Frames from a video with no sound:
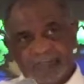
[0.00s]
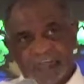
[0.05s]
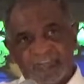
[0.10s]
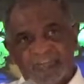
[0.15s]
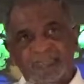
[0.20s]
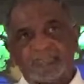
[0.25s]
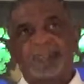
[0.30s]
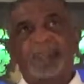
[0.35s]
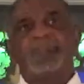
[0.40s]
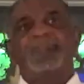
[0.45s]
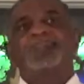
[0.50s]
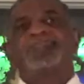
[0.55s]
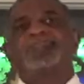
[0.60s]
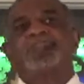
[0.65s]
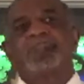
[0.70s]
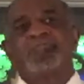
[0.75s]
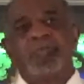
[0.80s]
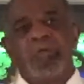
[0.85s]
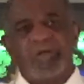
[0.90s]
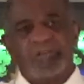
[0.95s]

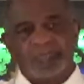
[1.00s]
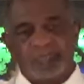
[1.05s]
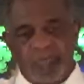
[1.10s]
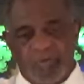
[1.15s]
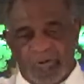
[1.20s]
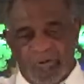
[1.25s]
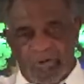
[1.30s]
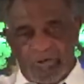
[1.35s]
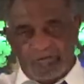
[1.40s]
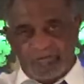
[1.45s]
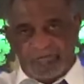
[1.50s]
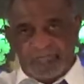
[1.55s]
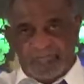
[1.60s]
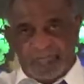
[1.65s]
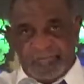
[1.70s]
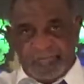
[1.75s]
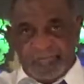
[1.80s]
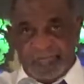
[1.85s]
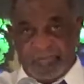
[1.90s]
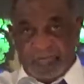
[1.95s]
spiritual as well as a
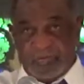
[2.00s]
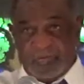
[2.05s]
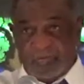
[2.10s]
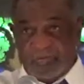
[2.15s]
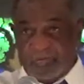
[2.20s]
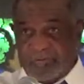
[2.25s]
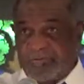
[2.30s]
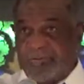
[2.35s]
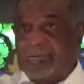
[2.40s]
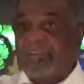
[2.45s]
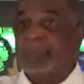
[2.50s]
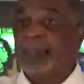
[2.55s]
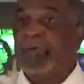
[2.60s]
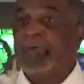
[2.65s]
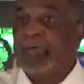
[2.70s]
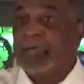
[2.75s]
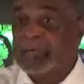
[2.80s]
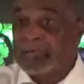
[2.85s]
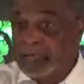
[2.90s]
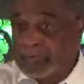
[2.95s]
physical
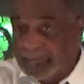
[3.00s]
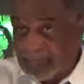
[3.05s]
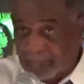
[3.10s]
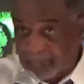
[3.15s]
debate.